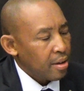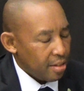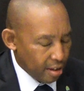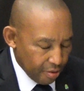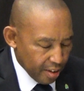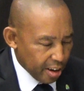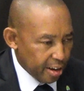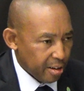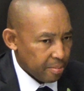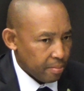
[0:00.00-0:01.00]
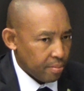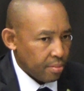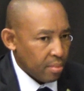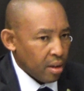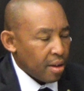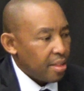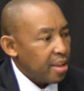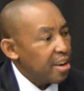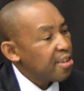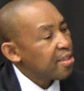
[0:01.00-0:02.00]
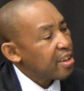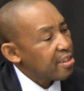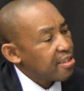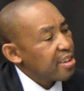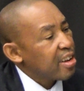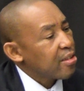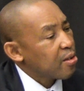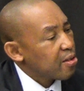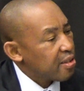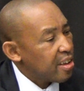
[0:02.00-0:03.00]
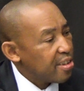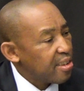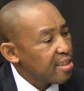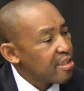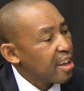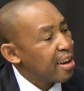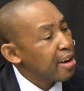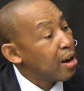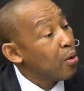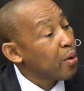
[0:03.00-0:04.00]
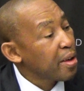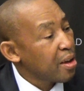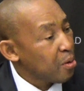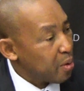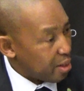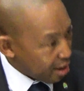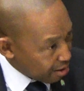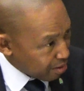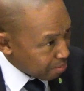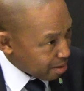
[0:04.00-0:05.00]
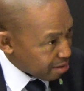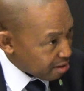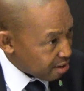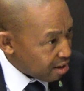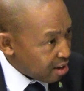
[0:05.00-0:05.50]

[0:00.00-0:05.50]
Definitely. The national seed associations are now working with governments